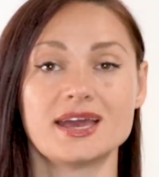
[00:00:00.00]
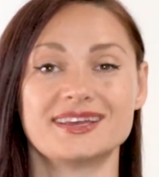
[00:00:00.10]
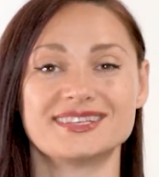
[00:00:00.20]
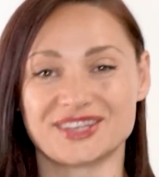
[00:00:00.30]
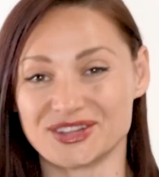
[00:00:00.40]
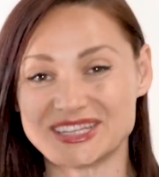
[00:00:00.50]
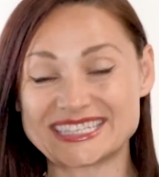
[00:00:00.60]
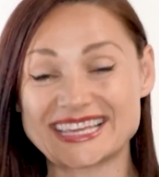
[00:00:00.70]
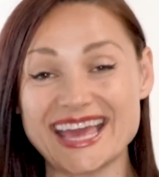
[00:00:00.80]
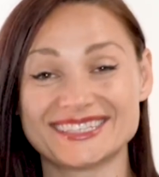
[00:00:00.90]
So let's
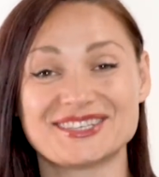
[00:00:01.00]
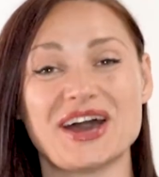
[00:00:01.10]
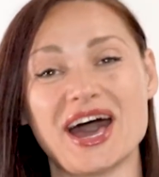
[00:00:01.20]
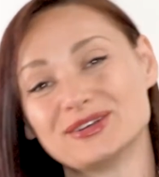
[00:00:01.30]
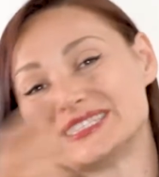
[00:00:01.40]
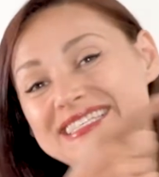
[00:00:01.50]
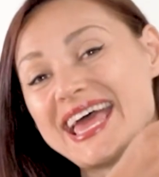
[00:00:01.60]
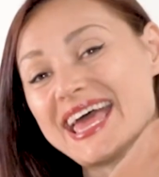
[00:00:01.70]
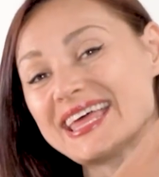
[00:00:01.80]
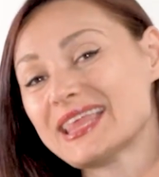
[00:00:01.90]
get to our
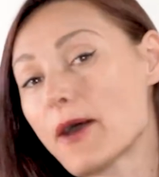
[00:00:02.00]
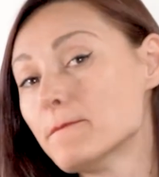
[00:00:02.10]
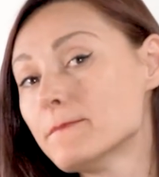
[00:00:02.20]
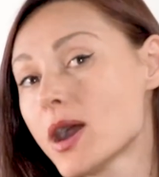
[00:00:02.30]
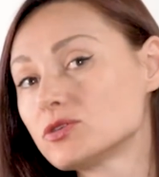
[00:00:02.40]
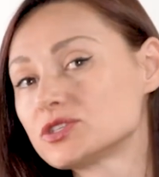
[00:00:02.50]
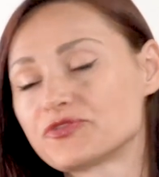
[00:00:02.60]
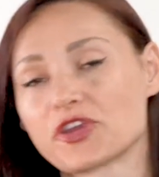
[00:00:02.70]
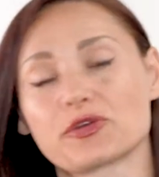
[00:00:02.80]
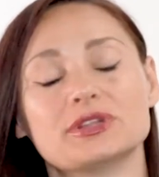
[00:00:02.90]
10 most
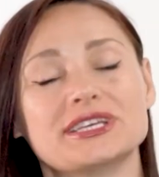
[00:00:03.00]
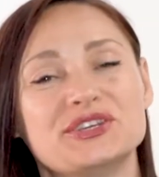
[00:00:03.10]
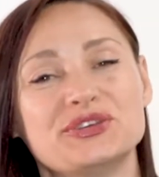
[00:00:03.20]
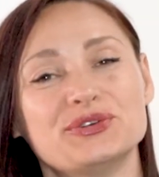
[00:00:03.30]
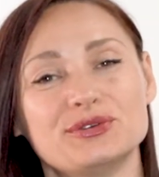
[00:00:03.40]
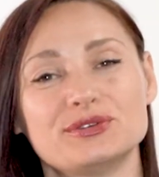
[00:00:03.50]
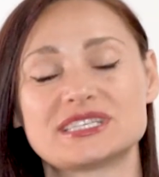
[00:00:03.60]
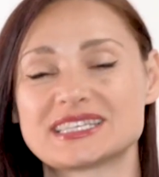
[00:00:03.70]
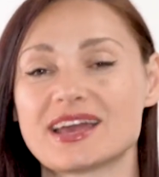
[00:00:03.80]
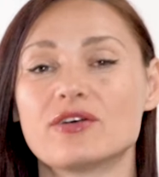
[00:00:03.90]
frequently
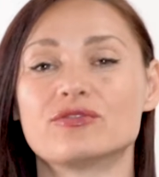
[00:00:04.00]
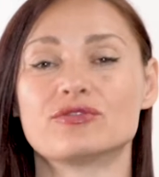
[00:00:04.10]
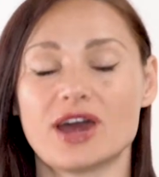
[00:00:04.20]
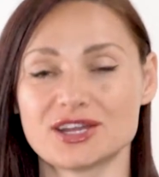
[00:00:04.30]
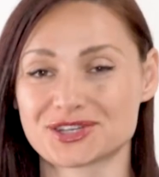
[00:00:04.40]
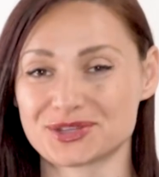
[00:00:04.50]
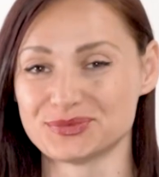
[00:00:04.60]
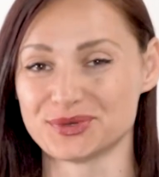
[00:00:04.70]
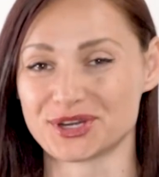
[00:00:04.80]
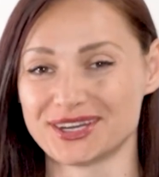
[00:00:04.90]
used Russian
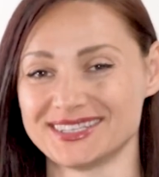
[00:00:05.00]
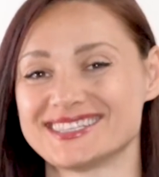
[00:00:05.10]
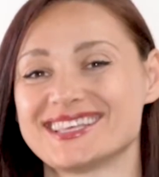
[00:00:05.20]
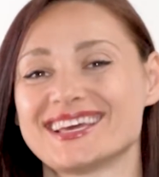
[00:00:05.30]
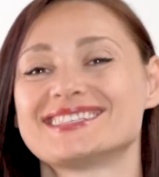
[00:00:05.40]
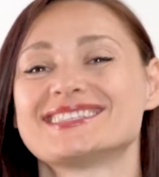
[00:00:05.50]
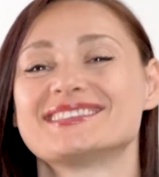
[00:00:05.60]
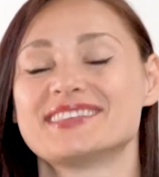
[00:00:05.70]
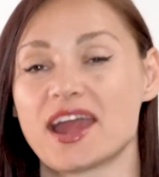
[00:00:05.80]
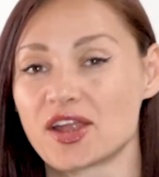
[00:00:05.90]
words that
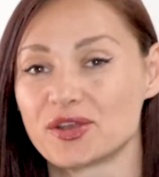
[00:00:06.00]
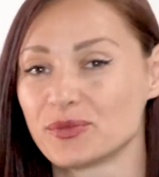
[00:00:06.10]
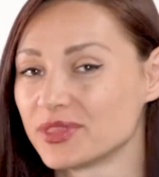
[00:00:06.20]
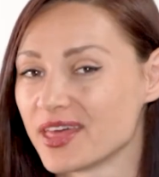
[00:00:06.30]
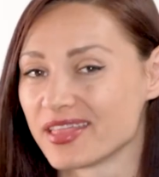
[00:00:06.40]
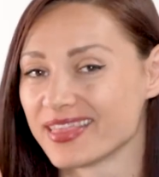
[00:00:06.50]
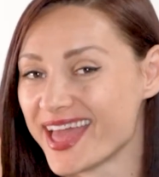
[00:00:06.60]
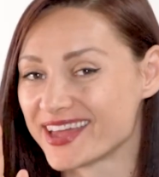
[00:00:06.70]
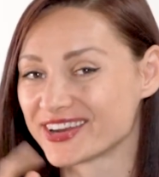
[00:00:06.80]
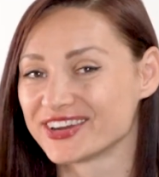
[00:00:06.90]
start with the
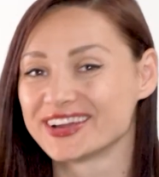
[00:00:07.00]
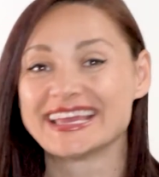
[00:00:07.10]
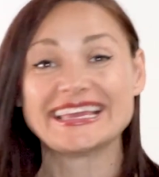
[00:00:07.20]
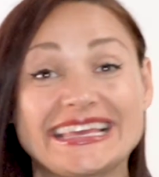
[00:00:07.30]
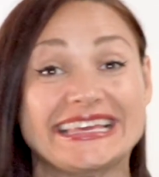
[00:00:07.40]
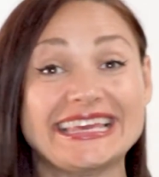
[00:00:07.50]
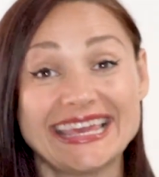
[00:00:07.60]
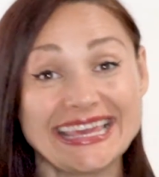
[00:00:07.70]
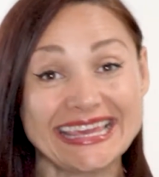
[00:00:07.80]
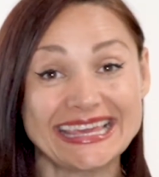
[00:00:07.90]
letter
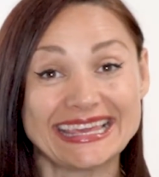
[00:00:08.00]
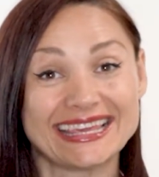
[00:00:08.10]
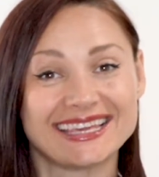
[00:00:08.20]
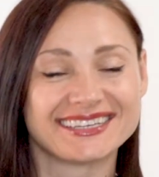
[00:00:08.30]
E.